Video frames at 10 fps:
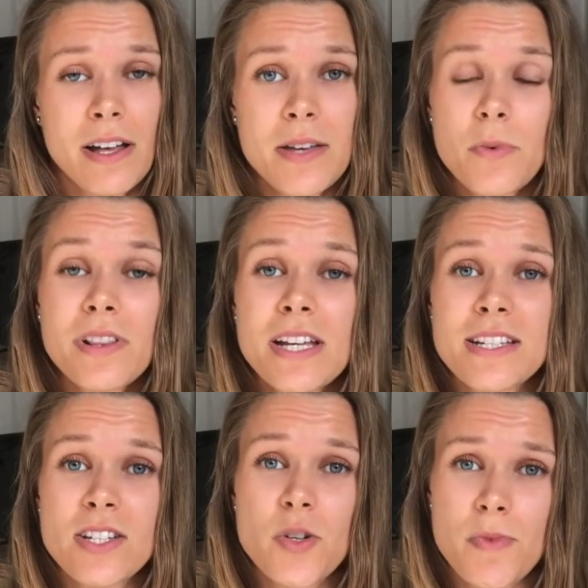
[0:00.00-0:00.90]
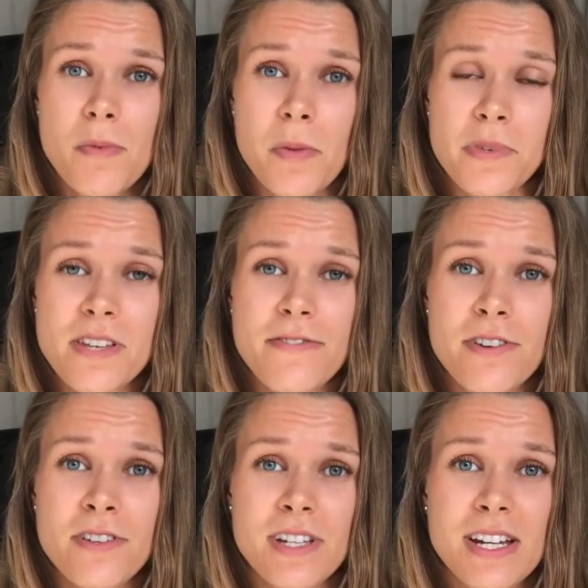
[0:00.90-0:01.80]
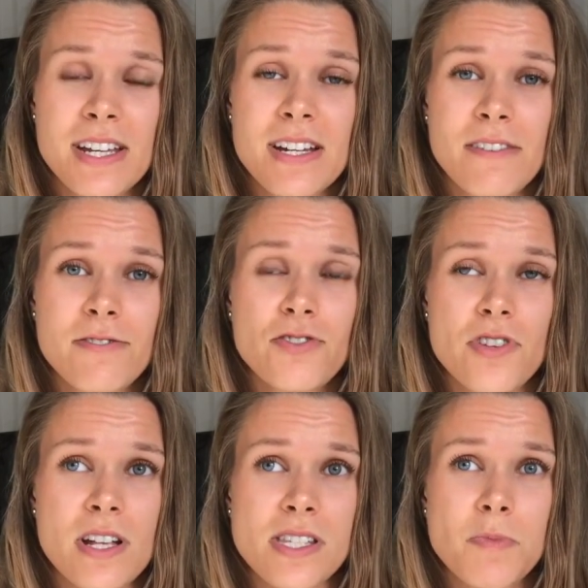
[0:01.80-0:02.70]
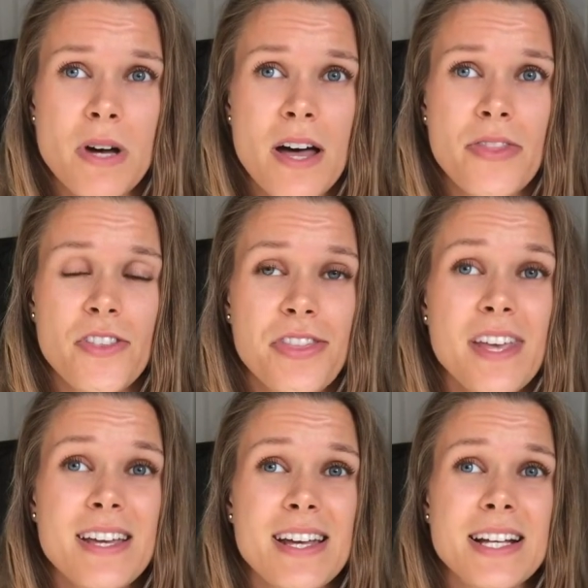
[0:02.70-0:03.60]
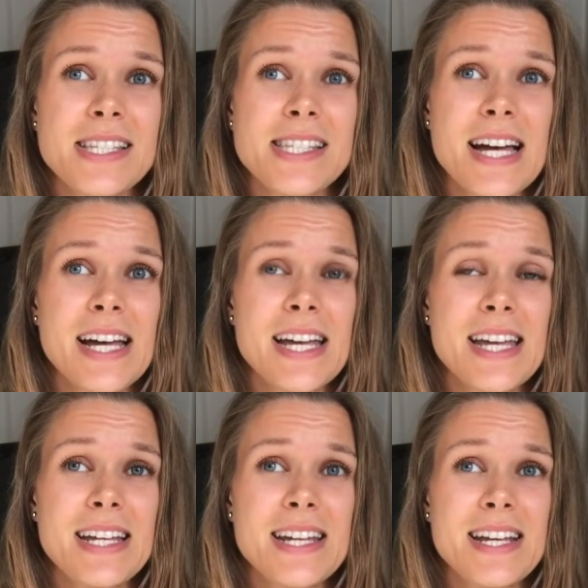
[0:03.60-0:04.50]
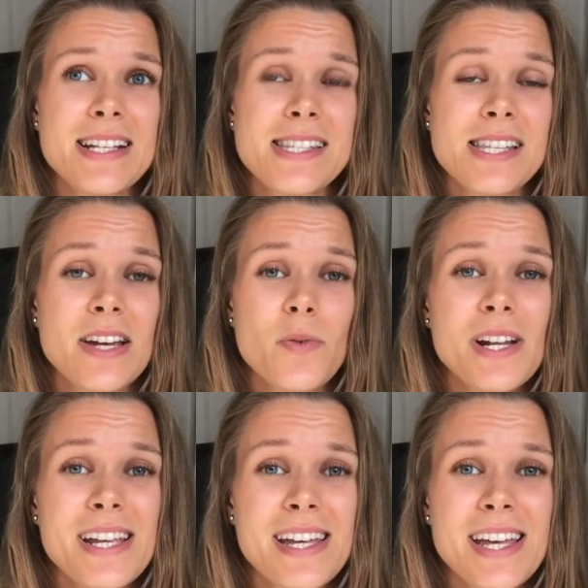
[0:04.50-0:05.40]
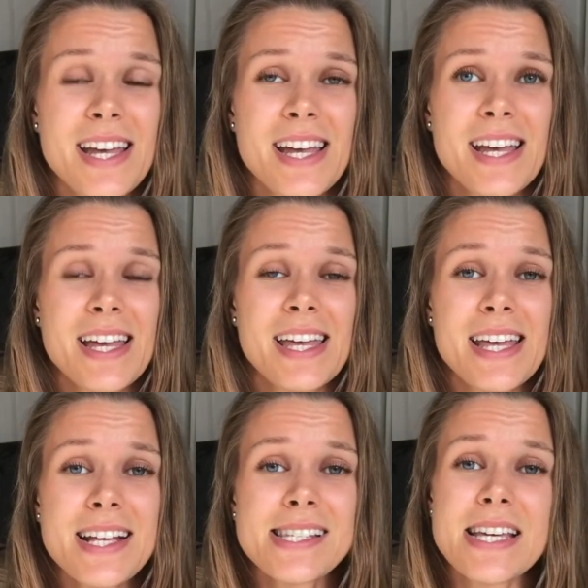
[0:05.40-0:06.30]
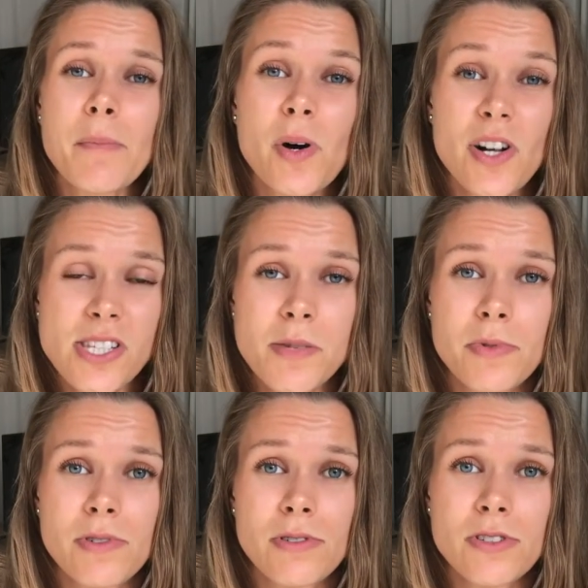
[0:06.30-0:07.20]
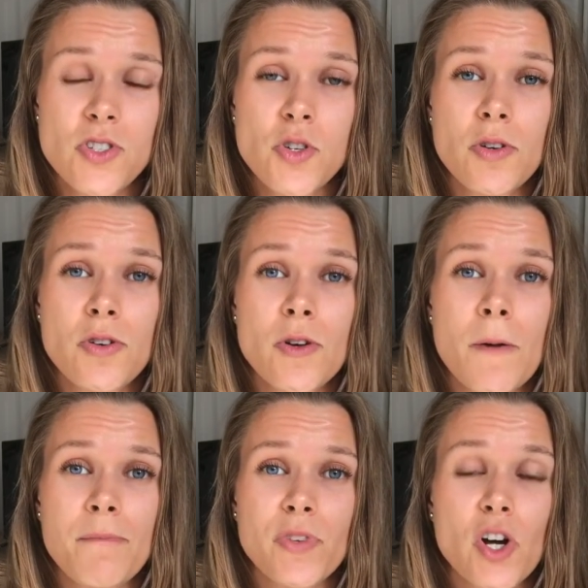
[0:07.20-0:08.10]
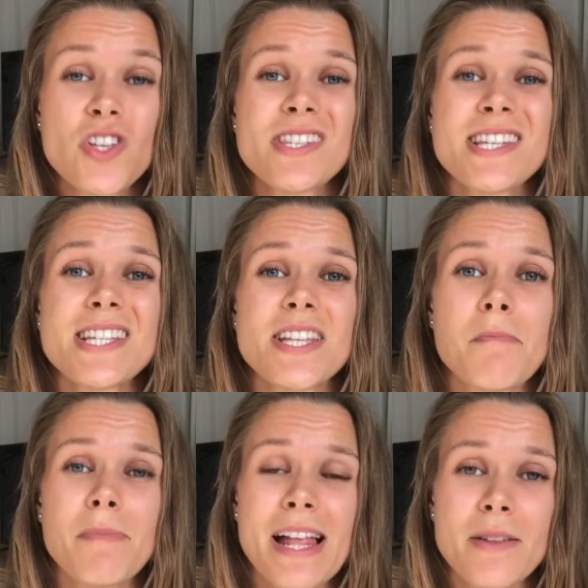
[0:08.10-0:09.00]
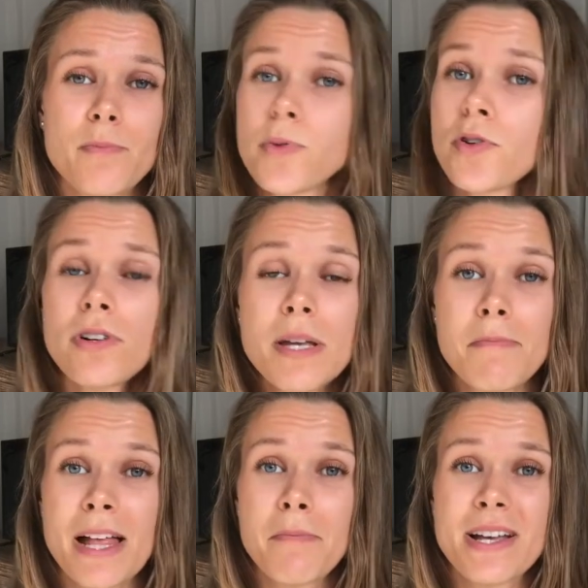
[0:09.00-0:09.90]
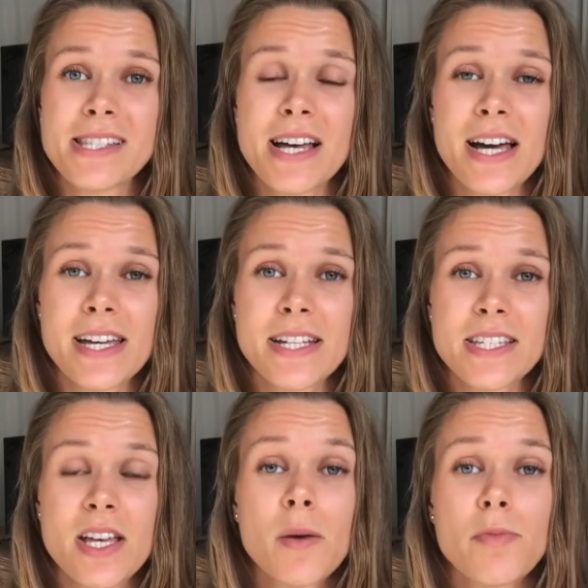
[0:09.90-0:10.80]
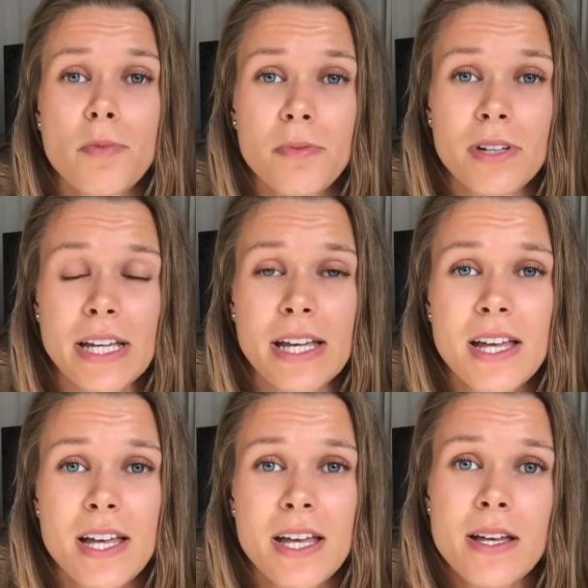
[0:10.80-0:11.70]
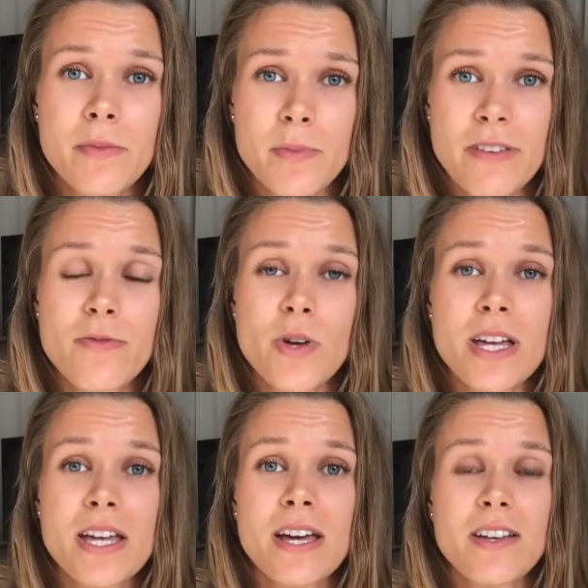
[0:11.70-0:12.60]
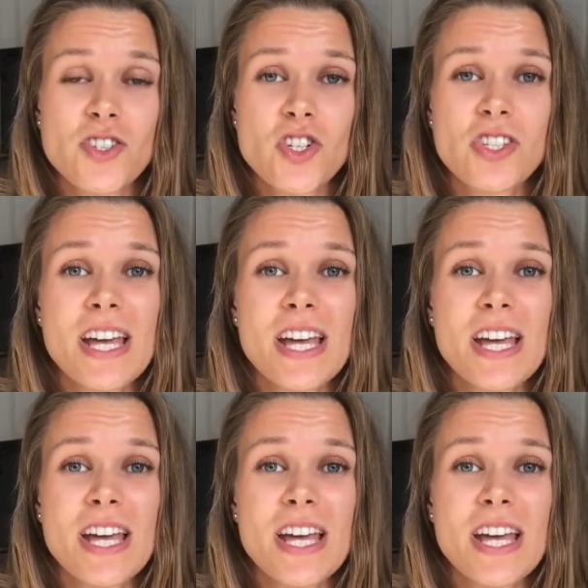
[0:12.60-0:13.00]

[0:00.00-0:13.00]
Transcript: it will lead into problems if you're not getting enough nutrients. But the thing is that it is really easy and possible to consist a purely plant-based diet properly if we just